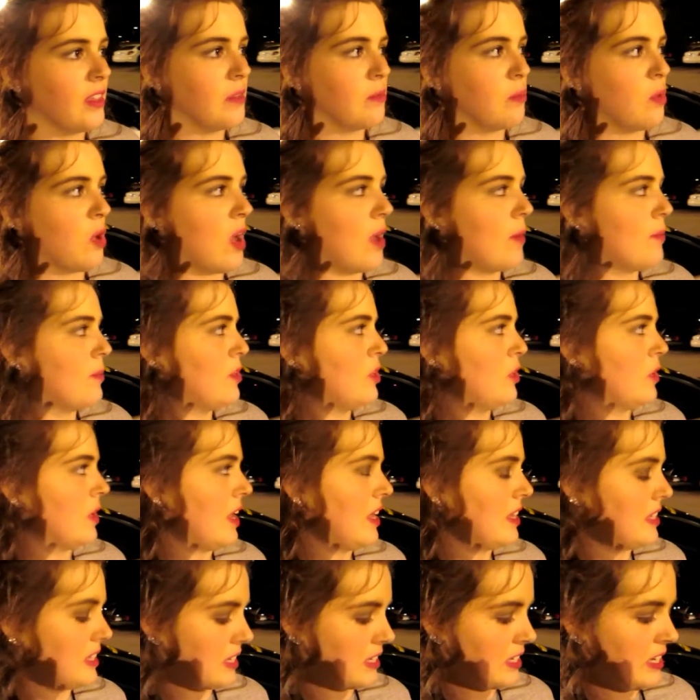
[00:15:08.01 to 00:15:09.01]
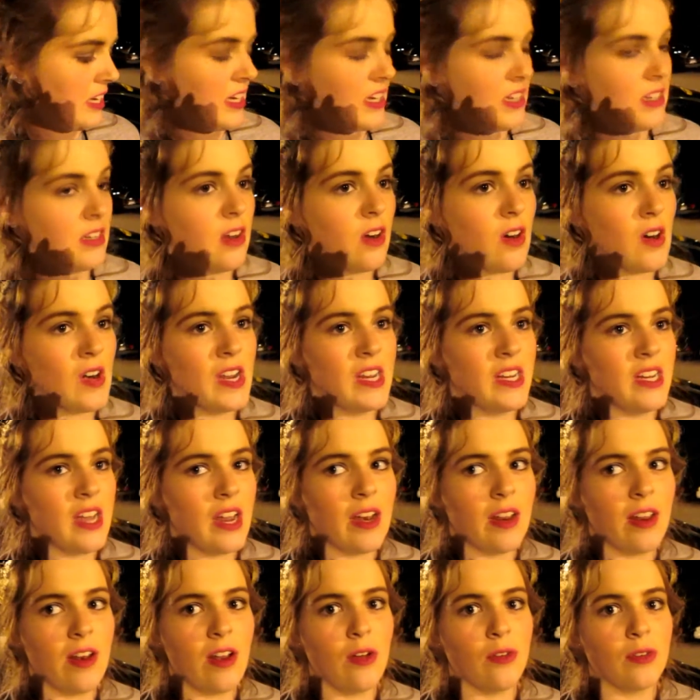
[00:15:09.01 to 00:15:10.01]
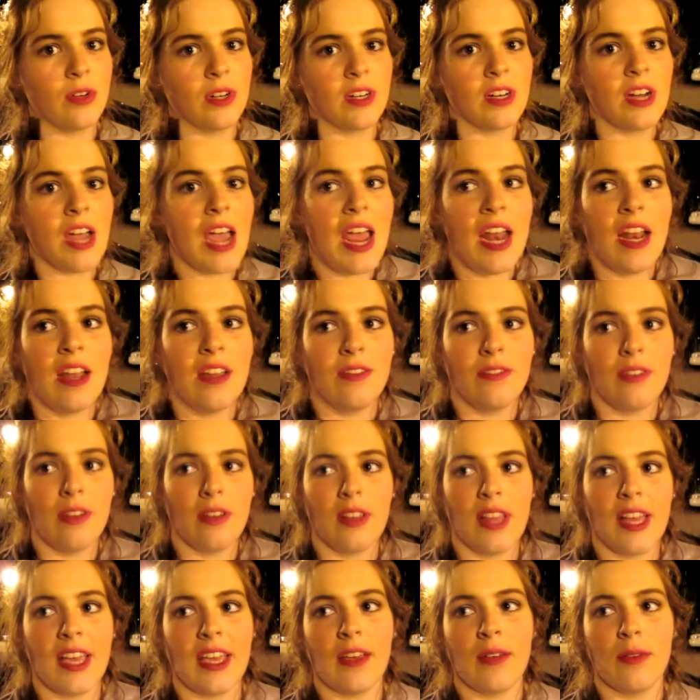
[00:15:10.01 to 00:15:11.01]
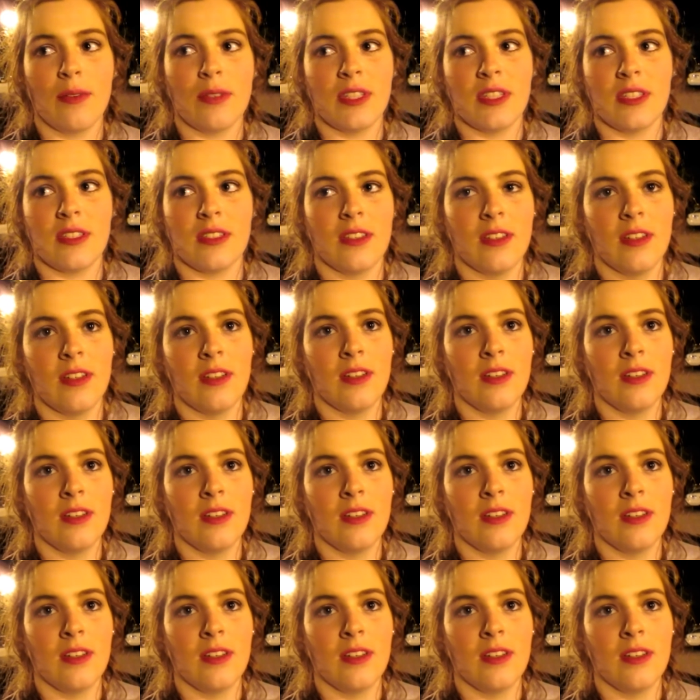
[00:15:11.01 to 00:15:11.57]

Prom 2K16, already done and over, and it felt like it was